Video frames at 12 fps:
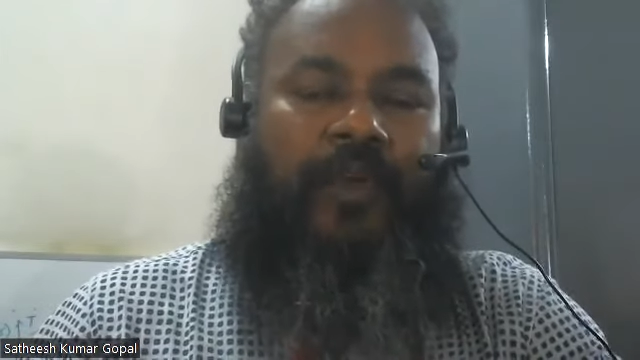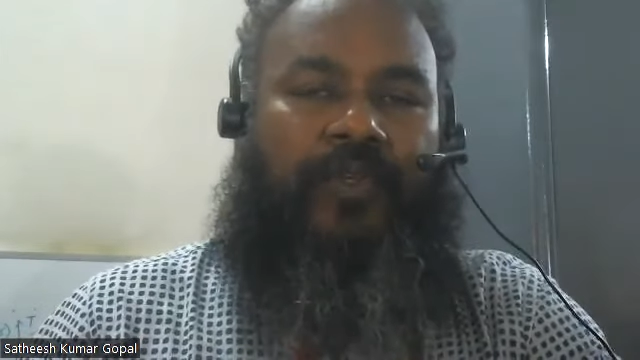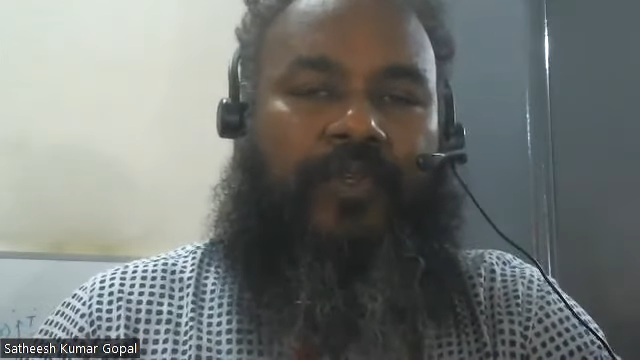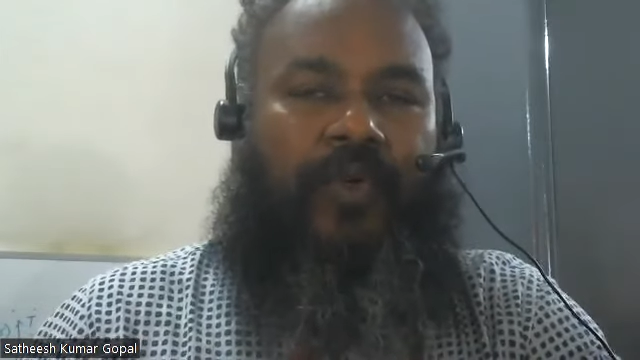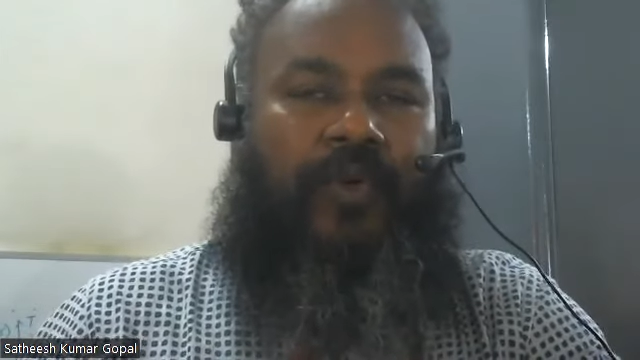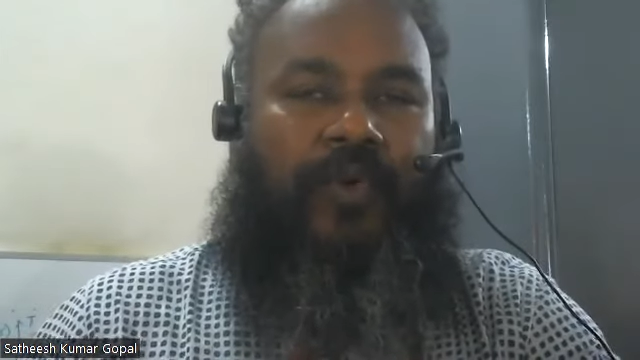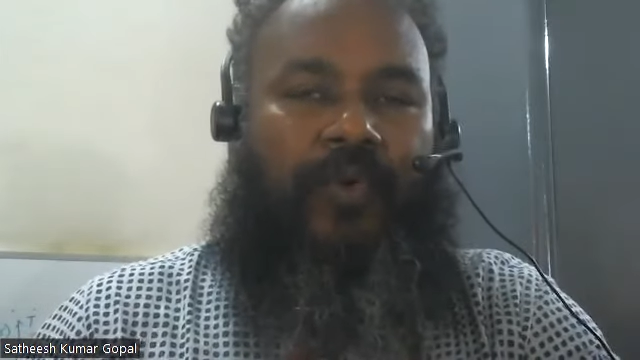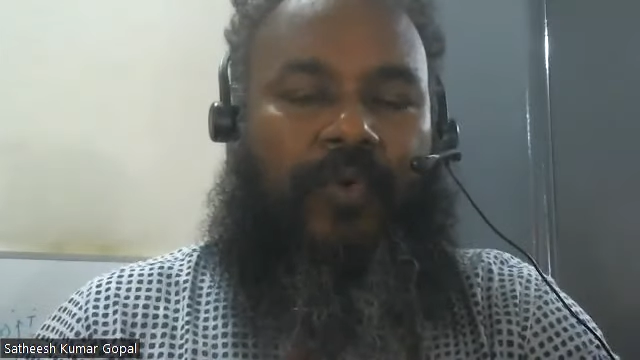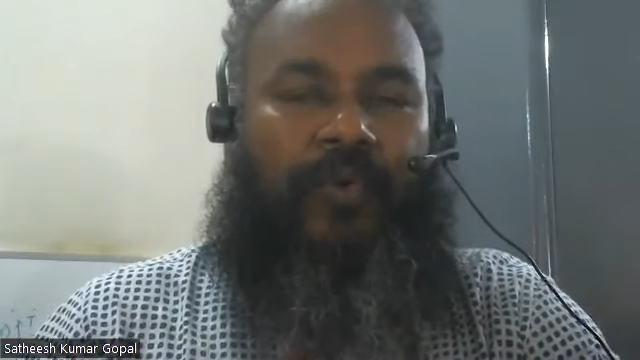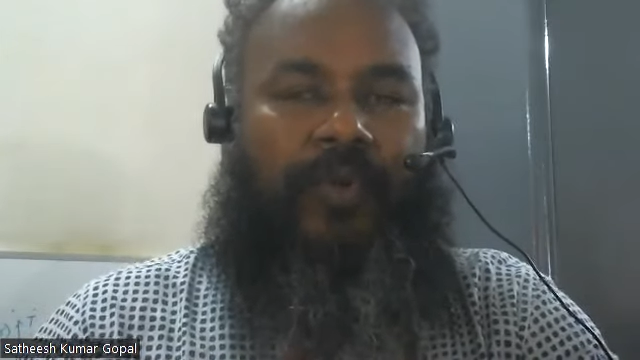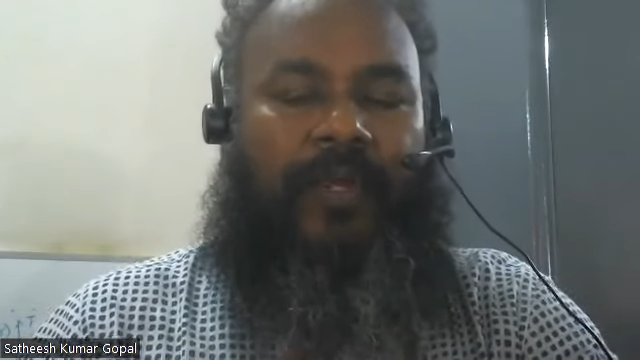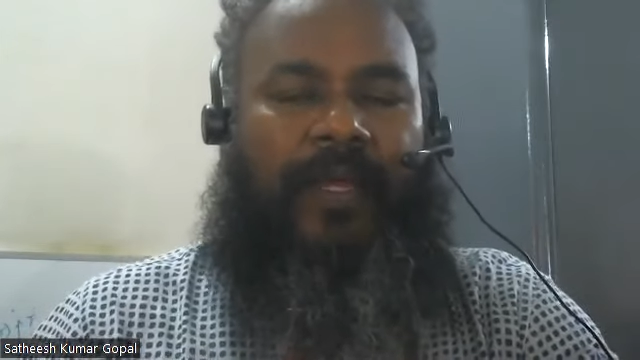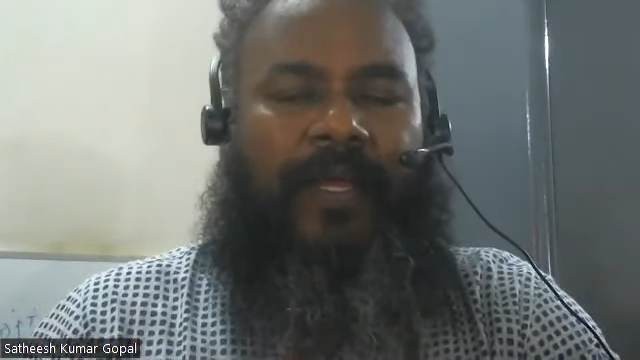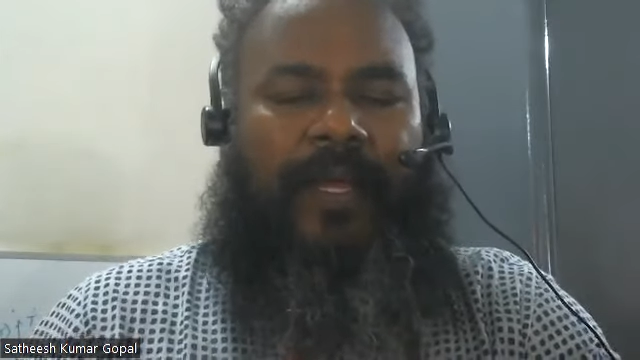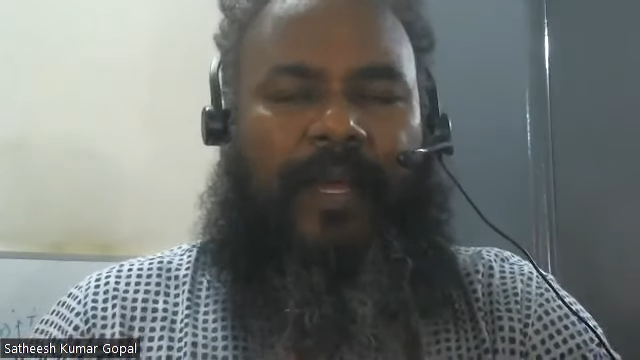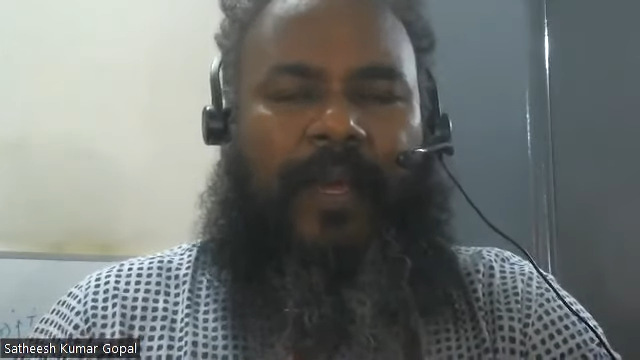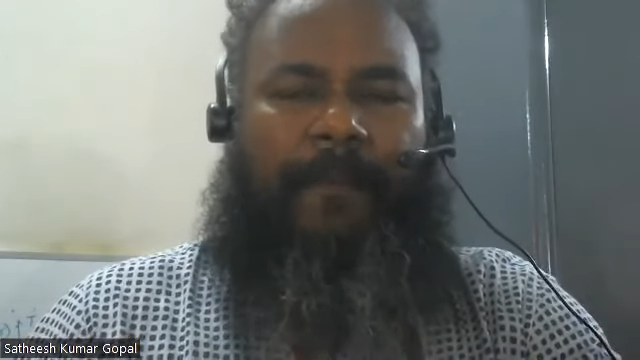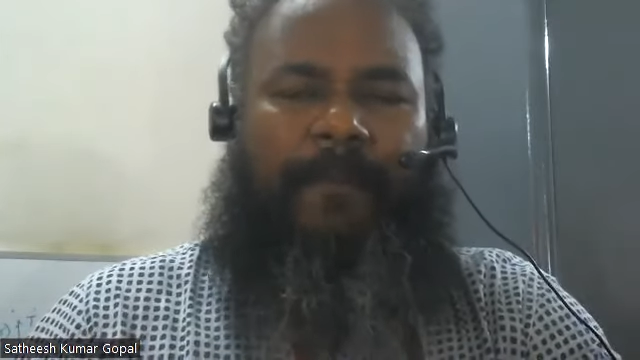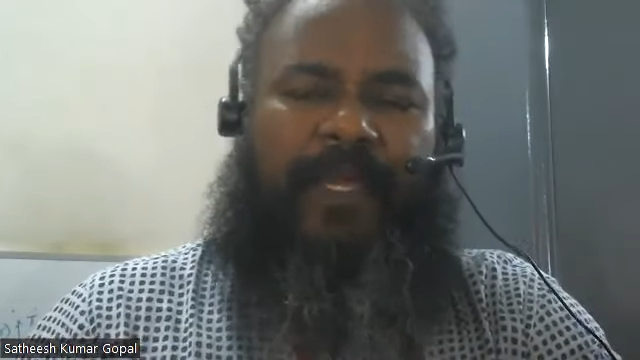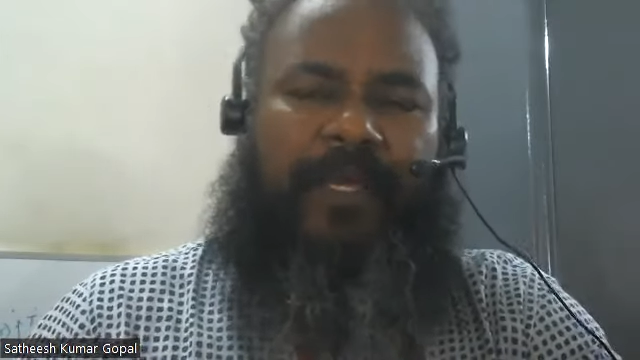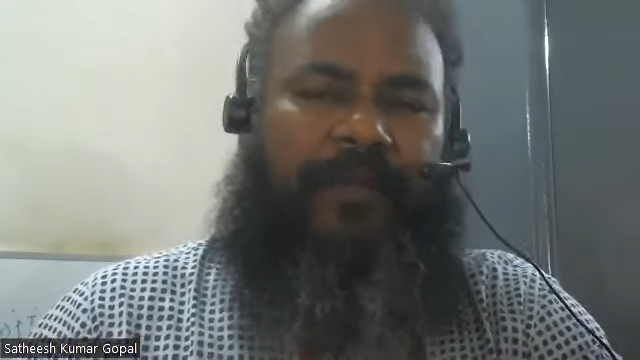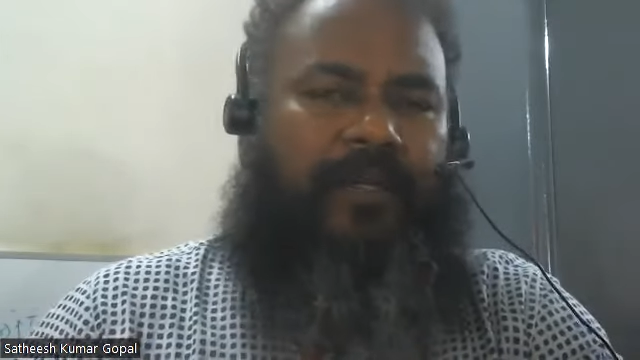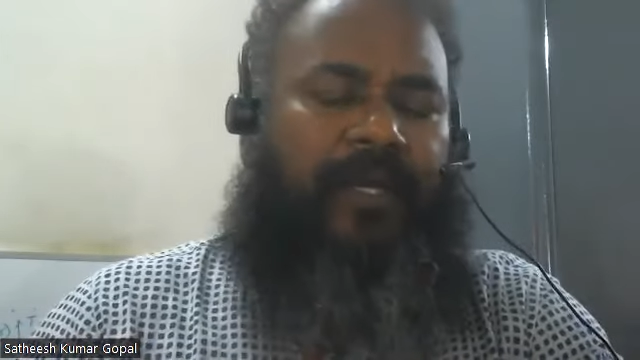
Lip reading: So be it,